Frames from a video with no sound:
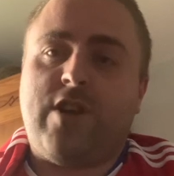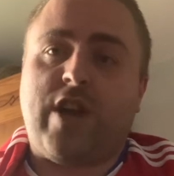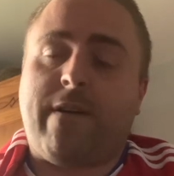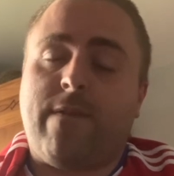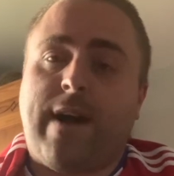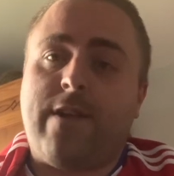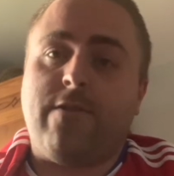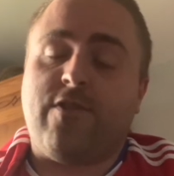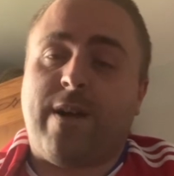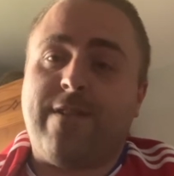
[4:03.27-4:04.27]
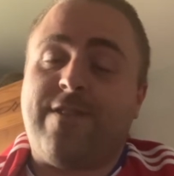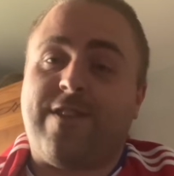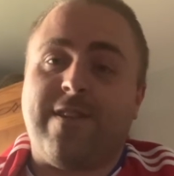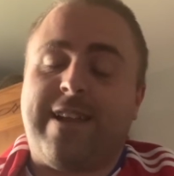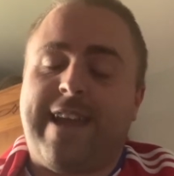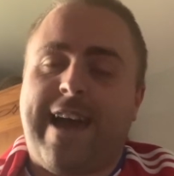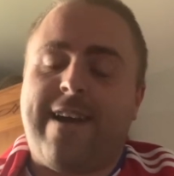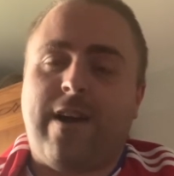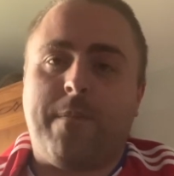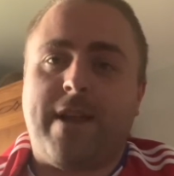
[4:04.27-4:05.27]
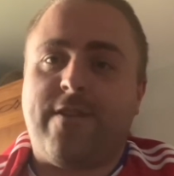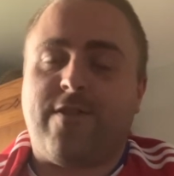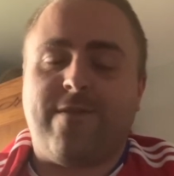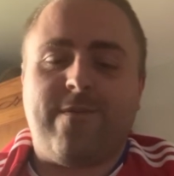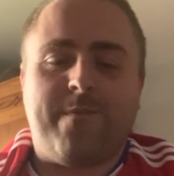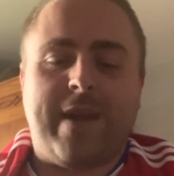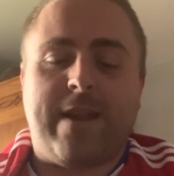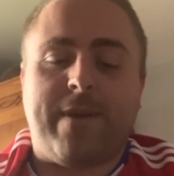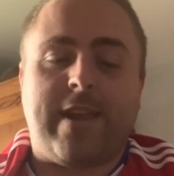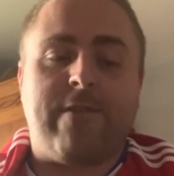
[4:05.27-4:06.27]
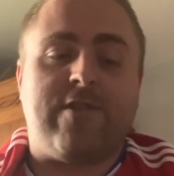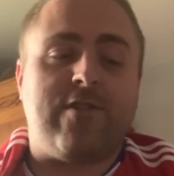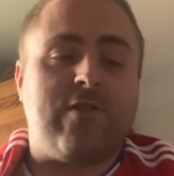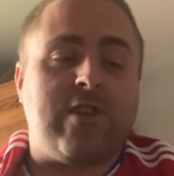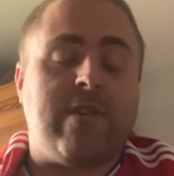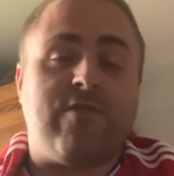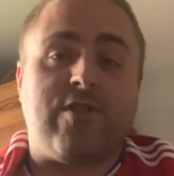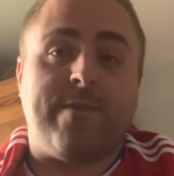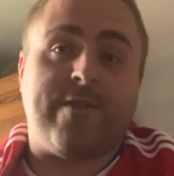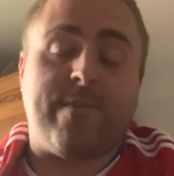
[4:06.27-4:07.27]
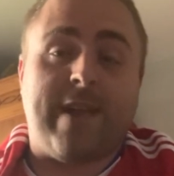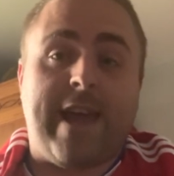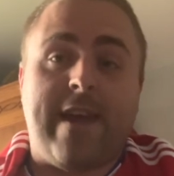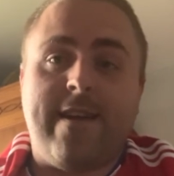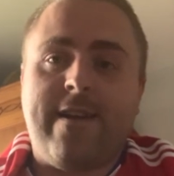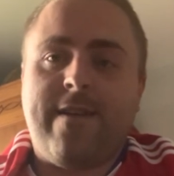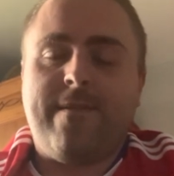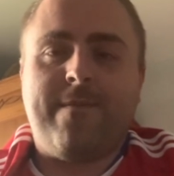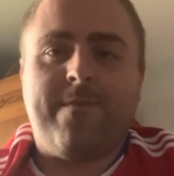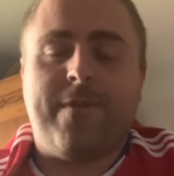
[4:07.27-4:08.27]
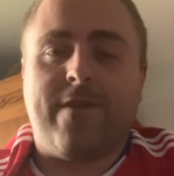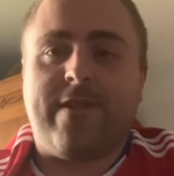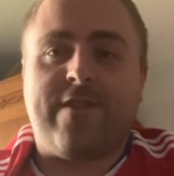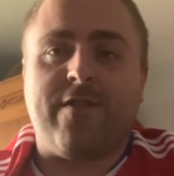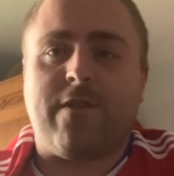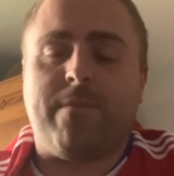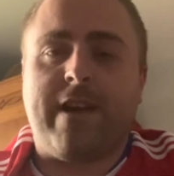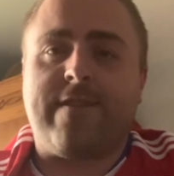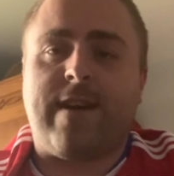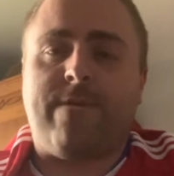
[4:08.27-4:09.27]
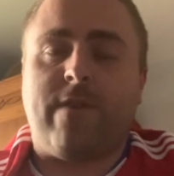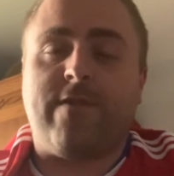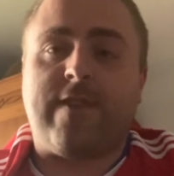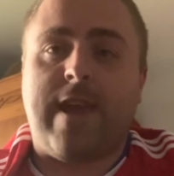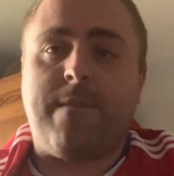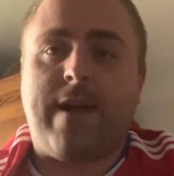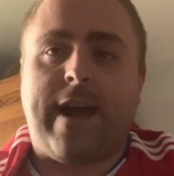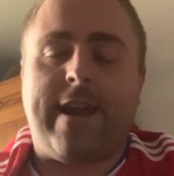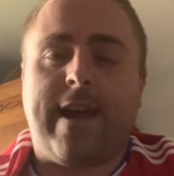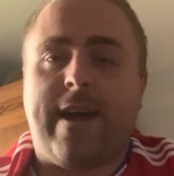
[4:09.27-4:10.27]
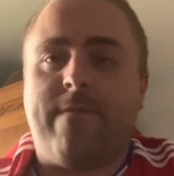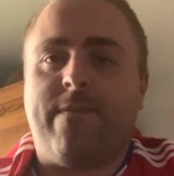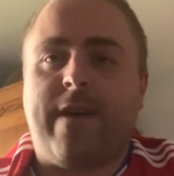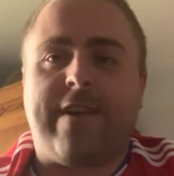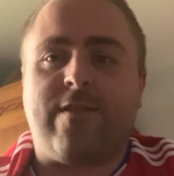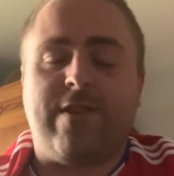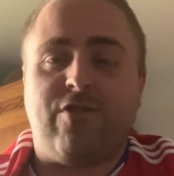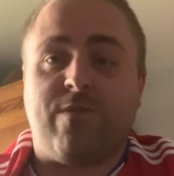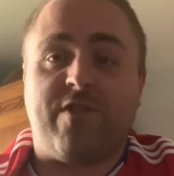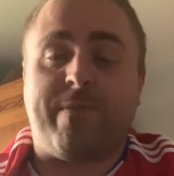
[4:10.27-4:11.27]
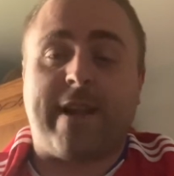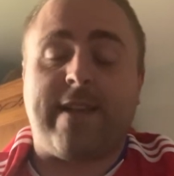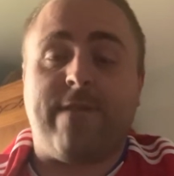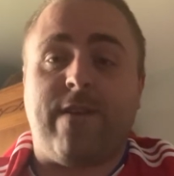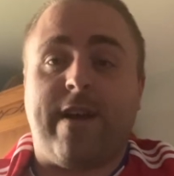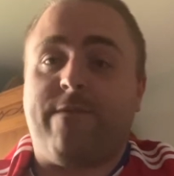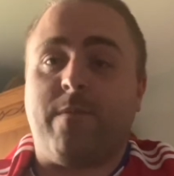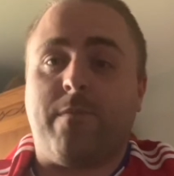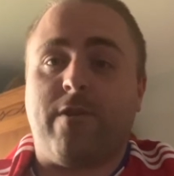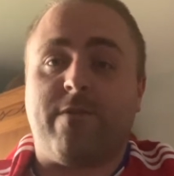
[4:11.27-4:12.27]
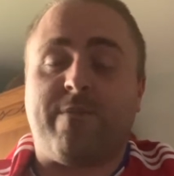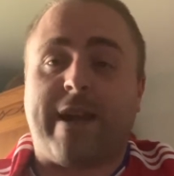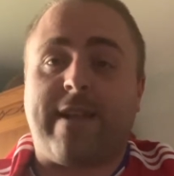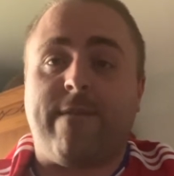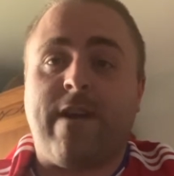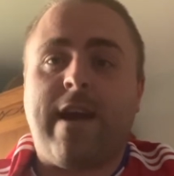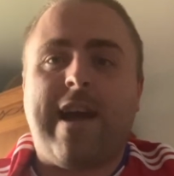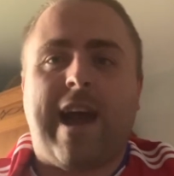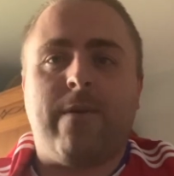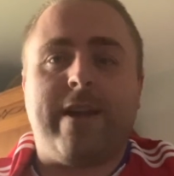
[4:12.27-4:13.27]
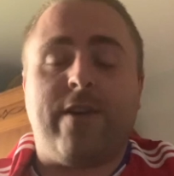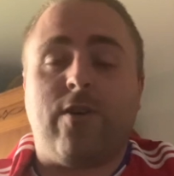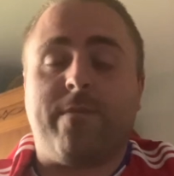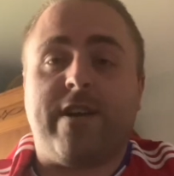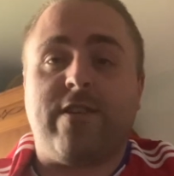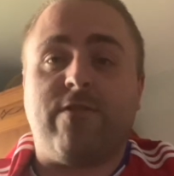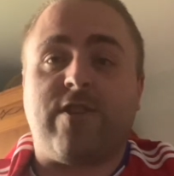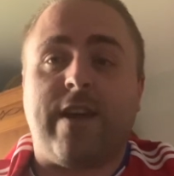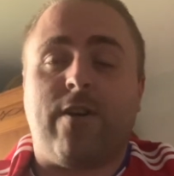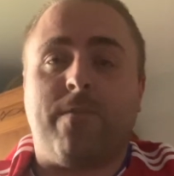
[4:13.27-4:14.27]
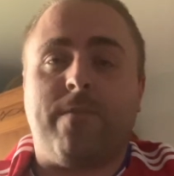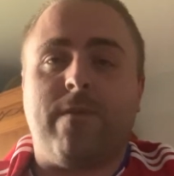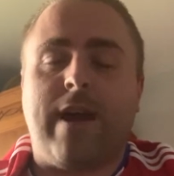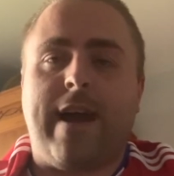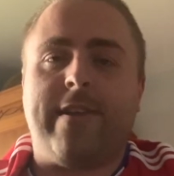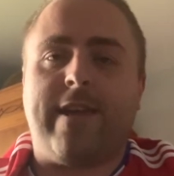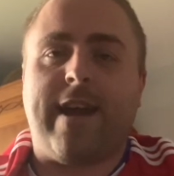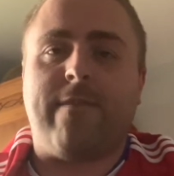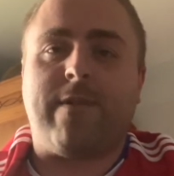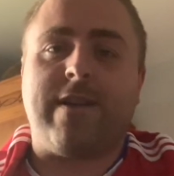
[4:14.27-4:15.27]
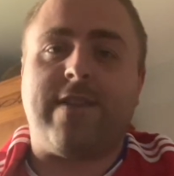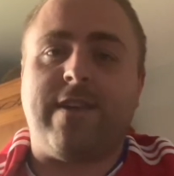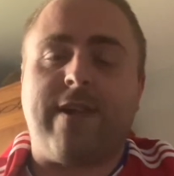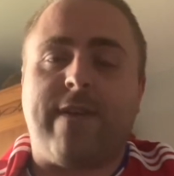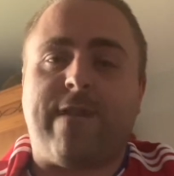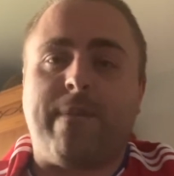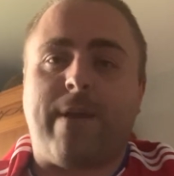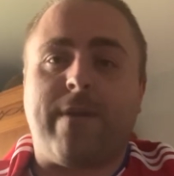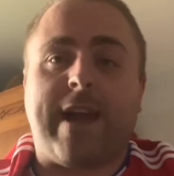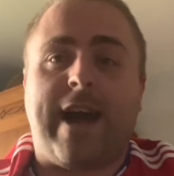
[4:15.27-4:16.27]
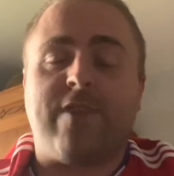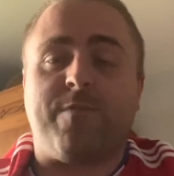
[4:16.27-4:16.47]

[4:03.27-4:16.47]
João Carvalho as well is still in there. I mean, he's mainly been used as an unused sub as of late. But there's still good players in that Forest team. And as a neutral perspective, from a Boro perspective, I really hope they do stay up and continue their fight back regardless.